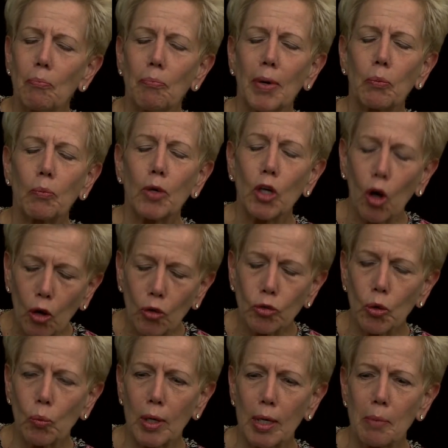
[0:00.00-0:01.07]
but we
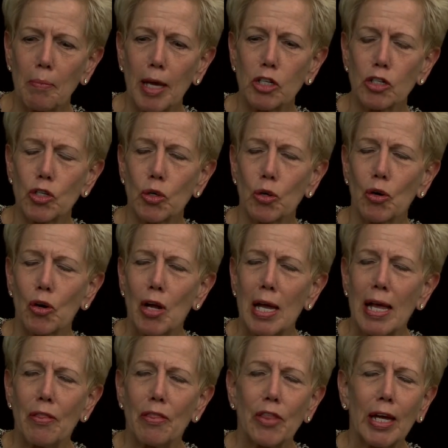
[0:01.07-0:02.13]
also want to make sure
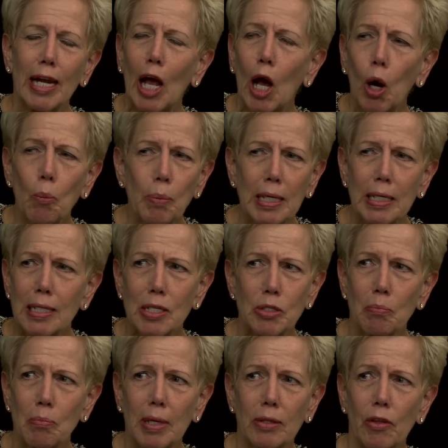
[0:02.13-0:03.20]
that helping
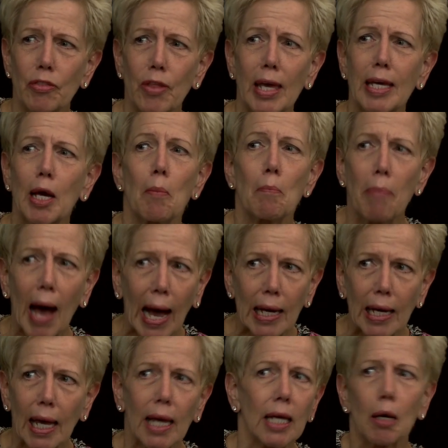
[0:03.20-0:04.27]
doesn't mean that they come
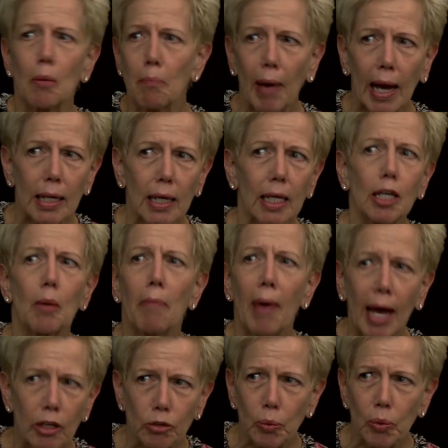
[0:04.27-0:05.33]
back and come back and come
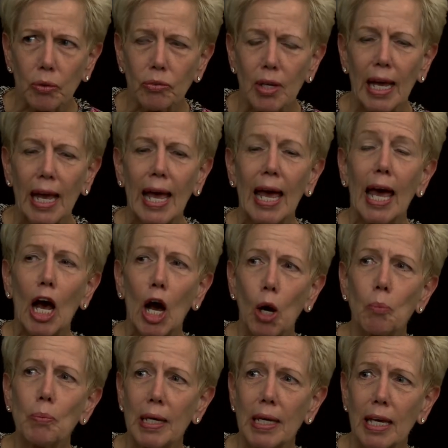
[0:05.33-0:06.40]
back to us.
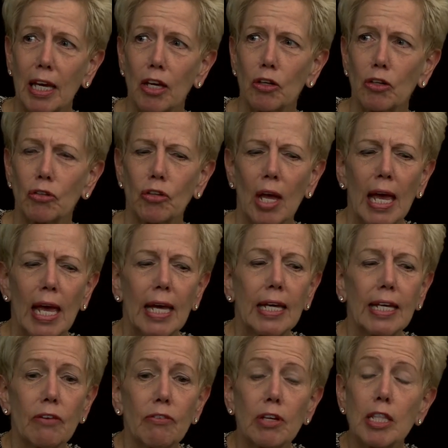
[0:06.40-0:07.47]
Helping is
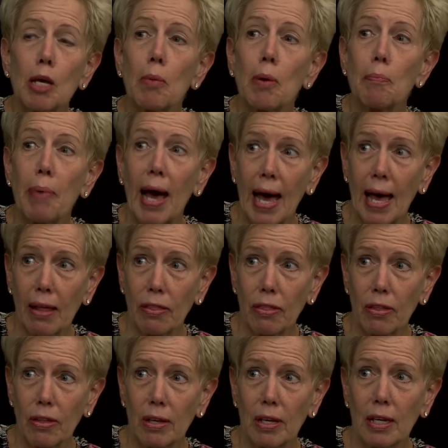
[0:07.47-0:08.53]
giving them a
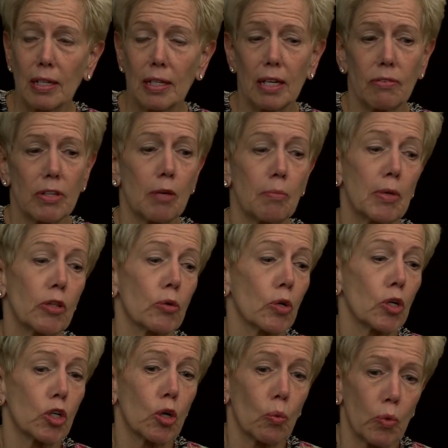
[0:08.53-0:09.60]
path, giving them
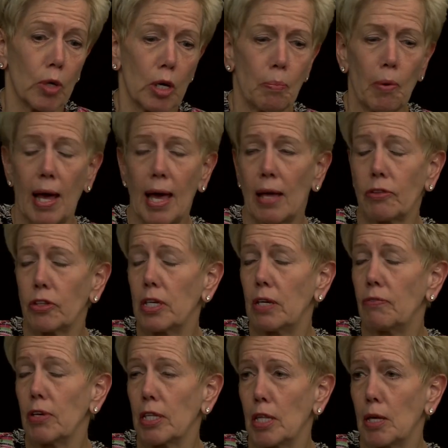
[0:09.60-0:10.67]
either a career path,
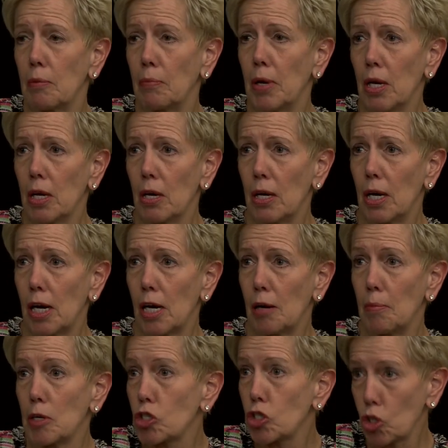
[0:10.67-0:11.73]
giving them
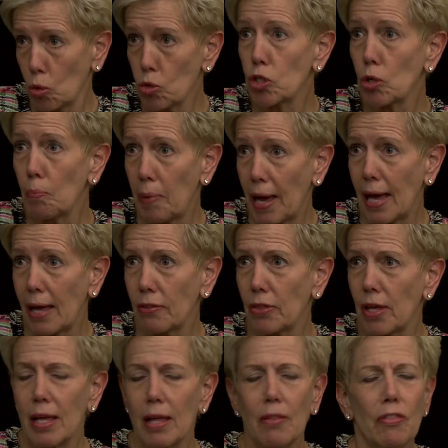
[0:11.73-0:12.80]
a social path,
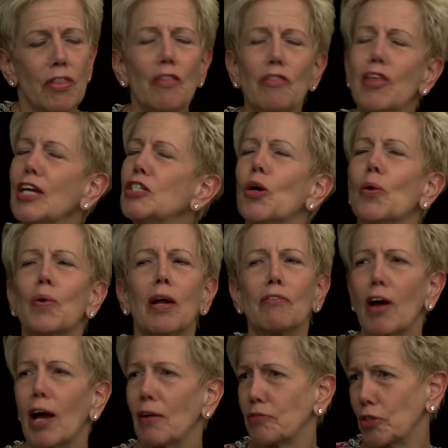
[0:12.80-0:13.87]
that they don't
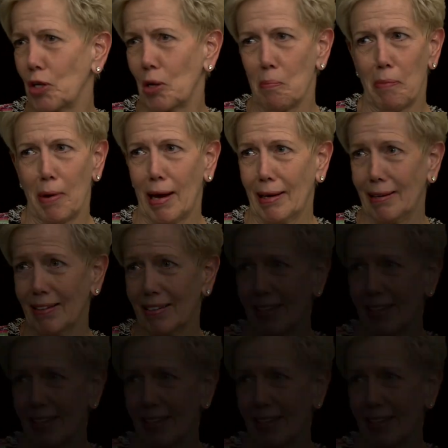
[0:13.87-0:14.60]
ever have to come back.